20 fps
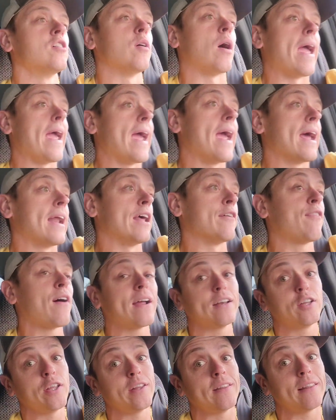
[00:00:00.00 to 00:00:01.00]
And if I
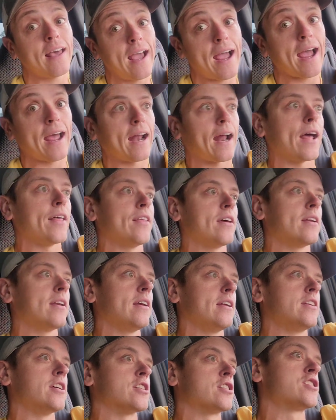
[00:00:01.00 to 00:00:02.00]
did that, I then
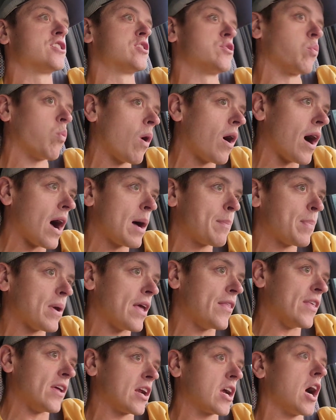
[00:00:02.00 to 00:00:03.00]
need to swap
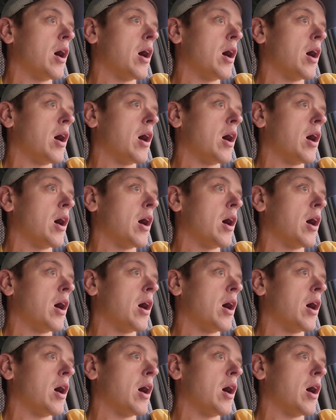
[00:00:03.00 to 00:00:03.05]
and then